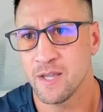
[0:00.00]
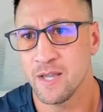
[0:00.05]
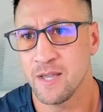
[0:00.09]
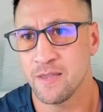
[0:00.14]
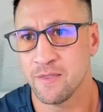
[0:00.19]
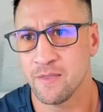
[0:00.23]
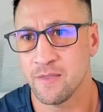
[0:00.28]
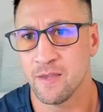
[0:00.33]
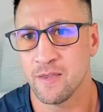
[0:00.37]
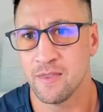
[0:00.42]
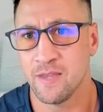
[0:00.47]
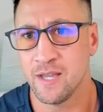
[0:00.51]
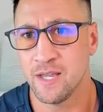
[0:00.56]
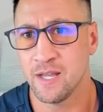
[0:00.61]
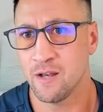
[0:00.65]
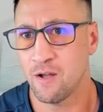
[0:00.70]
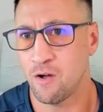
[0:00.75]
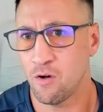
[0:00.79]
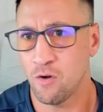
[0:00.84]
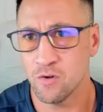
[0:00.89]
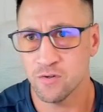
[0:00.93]
And
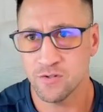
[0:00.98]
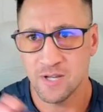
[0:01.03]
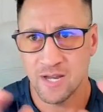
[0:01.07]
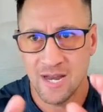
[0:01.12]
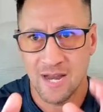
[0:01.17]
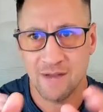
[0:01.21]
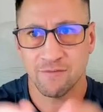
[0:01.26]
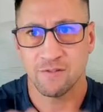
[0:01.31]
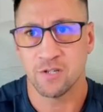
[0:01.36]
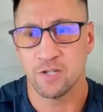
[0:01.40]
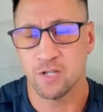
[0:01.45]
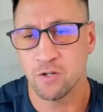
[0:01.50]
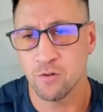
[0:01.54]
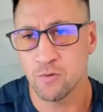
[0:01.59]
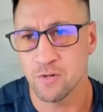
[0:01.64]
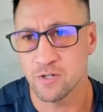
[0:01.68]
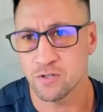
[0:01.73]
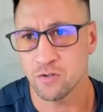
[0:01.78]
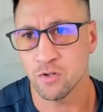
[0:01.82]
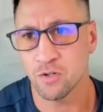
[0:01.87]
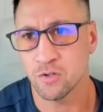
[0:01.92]
then all I have to
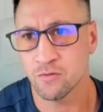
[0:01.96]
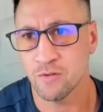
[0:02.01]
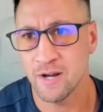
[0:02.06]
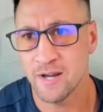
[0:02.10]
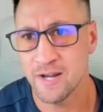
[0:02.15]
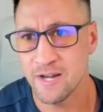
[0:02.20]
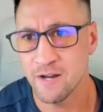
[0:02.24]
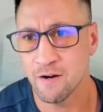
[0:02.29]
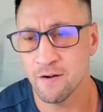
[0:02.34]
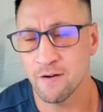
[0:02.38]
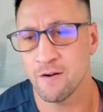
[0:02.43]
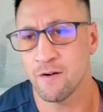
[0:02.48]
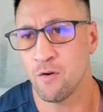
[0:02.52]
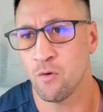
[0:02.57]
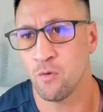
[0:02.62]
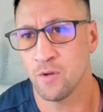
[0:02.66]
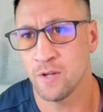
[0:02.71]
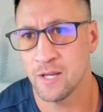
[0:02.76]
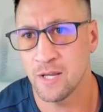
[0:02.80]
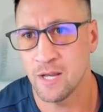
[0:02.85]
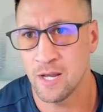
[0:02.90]
do is look right here, and
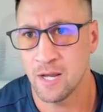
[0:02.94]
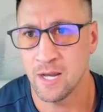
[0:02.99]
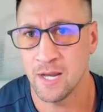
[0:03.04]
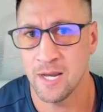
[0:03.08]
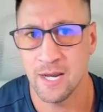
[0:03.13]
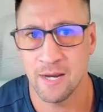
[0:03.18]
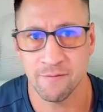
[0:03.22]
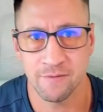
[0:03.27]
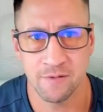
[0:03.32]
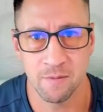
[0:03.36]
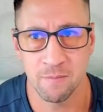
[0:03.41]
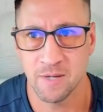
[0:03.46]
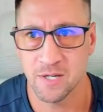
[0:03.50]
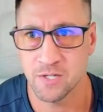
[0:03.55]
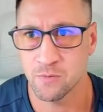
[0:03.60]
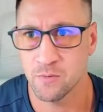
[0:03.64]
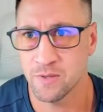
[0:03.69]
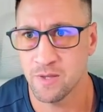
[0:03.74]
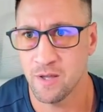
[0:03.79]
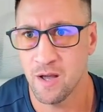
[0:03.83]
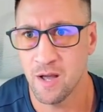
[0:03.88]
only I have to
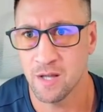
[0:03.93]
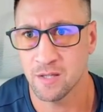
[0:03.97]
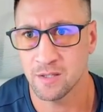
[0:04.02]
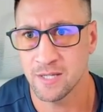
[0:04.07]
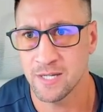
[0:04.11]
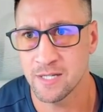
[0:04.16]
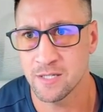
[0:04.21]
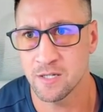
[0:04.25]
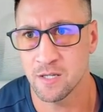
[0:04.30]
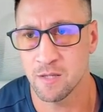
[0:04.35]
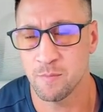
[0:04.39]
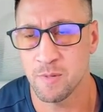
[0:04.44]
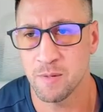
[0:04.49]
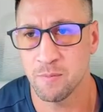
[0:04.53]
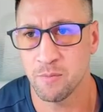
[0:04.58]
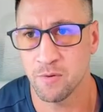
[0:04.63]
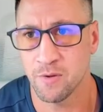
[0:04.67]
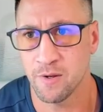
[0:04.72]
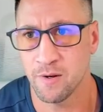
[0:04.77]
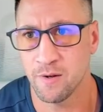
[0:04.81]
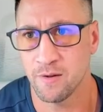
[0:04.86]
mess with the hot leads of the
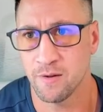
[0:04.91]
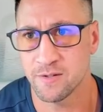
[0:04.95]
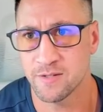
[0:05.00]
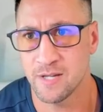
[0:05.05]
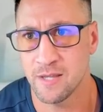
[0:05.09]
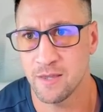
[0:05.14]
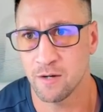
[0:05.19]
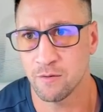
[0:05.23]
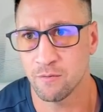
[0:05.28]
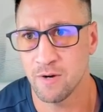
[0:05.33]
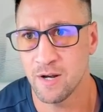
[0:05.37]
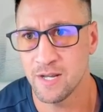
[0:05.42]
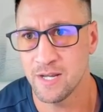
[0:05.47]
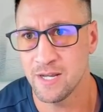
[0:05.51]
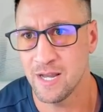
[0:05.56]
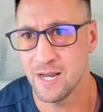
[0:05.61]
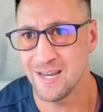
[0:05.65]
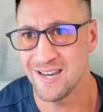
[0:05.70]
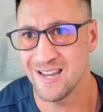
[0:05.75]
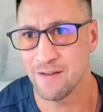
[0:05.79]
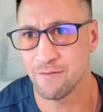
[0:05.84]
people that say they're
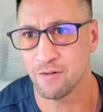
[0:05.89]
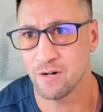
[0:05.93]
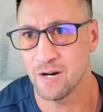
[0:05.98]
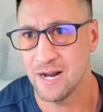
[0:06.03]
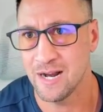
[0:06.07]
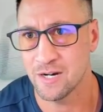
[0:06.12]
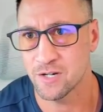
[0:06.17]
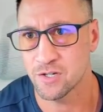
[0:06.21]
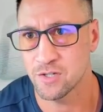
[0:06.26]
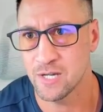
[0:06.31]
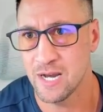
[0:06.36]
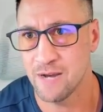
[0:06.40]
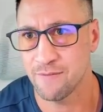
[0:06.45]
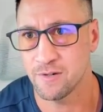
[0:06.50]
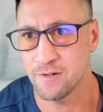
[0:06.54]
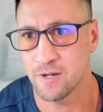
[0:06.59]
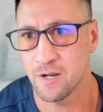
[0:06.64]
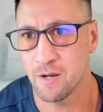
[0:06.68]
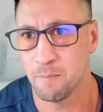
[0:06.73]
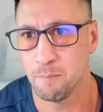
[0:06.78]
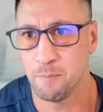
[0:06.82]
ready. I never actually have
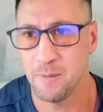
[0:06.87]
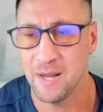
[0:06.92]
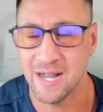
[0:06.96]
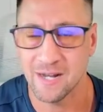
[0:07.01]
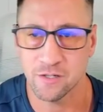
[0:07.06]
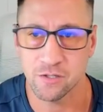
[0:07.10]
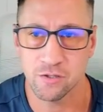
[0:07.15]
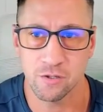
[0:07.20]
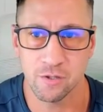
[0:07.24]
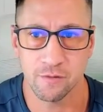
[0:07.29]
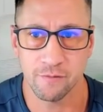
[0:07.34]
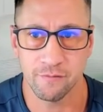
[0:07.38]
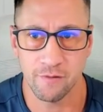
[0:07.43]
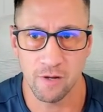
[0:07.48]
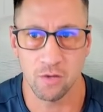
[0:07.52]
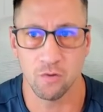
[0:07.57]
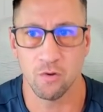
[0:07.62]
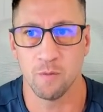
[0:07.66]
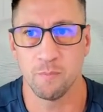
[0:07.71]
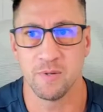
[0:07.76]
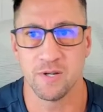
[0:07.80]
to come back to the
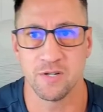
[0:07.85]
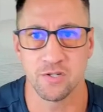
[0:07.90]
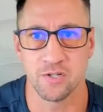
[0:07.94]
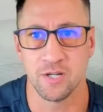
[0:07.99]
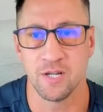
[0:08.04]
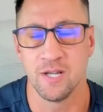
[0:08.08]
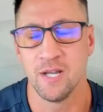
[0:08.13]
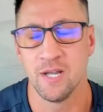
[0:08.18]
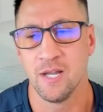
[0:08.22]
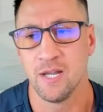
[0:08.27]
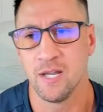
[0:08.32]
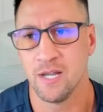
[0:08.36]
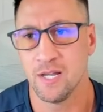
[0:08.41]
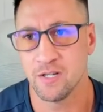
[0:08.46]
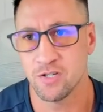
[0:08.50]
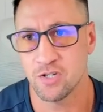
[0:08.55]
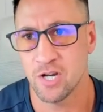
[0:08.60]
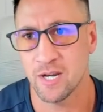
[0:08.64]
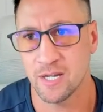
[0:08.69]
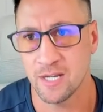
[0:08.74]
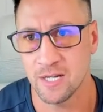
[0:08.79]
follow-up engine
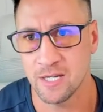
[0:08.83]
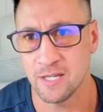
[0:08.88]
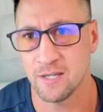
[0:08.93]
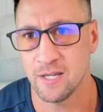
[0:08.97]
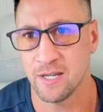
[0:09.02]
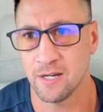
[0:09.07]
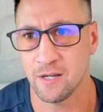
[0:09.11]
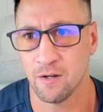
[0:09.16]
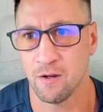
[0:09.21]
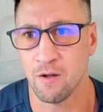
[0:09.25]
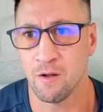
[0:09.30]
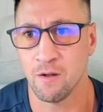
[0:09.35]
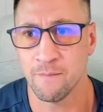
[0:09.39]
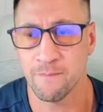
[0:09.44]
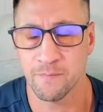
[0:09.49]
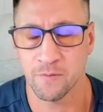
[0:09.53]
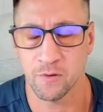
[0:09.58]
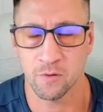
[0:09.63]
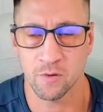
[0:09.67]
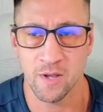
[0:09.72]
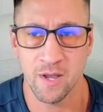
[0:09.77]
and check anything at all.
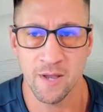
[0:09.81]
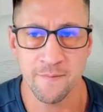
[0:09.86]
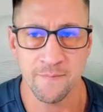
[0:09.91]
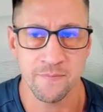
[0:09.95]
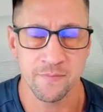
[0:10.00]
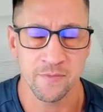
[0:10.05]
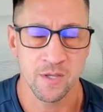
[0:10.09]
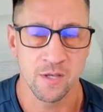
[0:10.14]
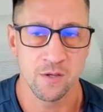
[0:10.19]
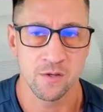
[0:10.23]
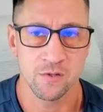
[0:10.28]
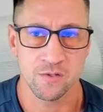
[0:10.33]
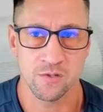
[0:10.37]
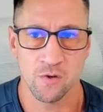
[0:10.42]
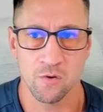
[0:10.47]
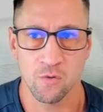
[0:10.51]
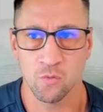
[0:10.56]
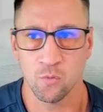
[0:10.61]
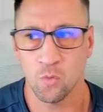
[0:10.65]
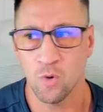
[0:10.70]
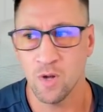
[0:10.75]
Okay.
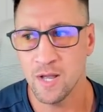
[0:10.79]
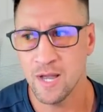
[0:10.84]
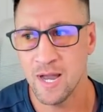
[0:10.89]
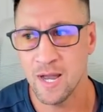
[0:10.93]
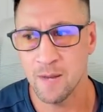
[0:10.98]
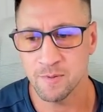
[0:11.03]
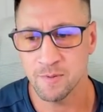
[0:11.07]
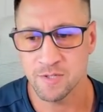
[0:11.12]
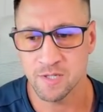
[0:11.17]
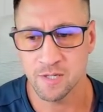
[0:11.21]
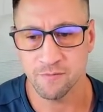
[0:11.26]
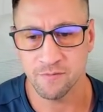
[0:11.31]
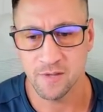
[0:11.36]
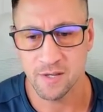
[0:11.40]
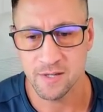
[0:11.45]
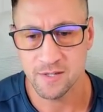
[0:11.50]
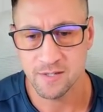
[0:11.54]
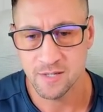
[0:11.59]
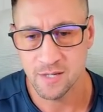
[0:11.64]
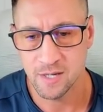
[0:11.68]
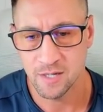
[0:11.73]
So what happens if
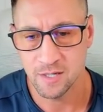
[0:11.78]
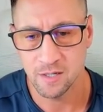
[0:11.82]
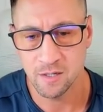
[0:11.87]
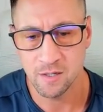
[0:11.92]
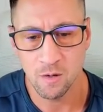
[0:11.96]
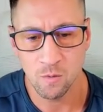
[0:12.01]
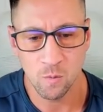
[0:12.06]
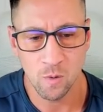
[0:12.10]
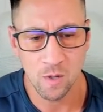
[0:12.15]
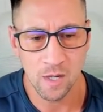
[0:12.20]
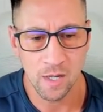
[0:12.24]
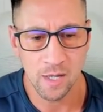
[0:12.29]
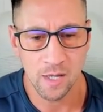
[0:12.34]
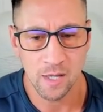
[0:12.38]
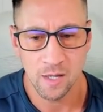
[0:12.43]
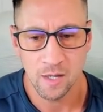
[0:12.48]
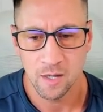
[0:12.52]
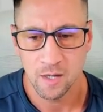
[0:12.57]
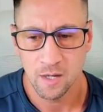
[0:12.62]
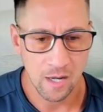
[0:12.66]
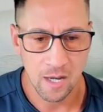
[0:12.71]
they say, you know
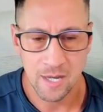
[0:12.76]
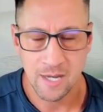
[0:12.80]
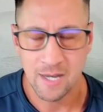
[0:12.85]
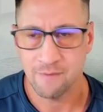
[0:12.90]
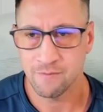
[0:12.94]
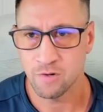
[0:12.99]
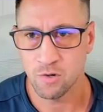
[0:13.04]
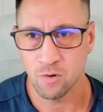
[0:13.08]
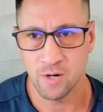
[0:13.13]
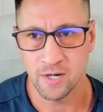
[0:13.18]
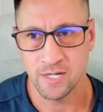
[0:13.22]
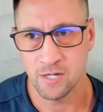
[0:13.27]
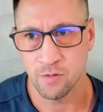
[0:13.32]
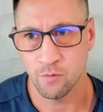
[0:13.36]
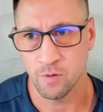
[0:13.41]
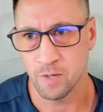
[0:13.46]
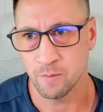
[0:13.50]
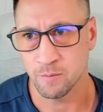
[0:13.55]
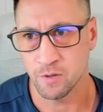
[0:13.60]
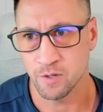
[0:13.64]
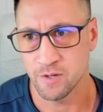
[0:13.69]
what? I have no idea
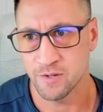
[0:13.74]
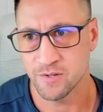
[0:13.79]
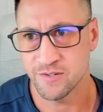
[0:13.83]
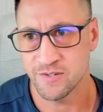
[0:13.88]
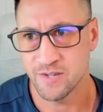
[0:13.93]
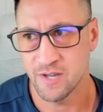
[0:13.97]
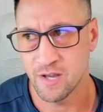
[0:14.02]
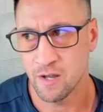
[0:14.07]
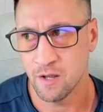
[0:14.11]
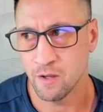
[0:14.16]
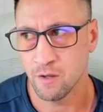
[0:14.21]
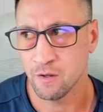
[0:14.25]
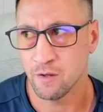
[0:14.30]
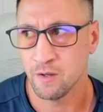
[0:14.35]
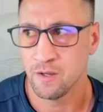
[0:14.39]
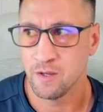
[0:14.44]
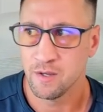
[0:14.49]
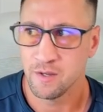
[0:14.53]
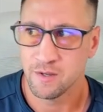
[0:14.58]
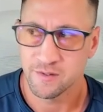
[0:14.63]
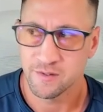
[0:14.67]
what I'm going to sell.